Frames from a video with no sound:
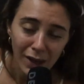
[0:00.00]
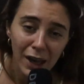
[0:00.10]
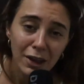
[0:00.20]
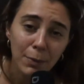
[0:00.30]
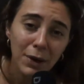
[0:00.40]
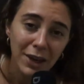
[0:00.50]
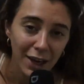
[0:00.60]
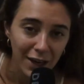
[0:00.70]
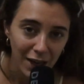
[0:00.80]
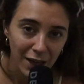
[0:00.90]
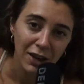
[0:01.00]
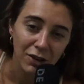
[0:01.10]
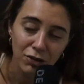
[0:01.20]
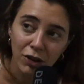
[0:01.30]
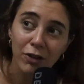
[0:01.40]
at the beginning
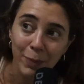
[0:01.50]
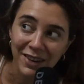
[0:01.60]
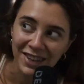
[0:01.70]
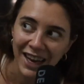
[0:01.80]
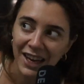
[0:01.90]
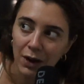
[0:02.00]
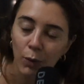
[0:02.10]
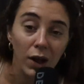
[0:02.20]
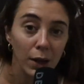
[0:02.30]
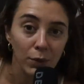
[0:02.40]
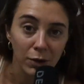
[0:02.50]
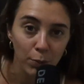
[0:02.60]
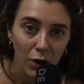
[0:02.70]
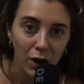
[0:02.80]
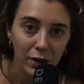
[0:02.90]
should have been taken while I was
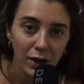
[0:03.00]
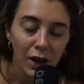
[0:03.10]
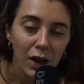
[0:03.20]
abroad.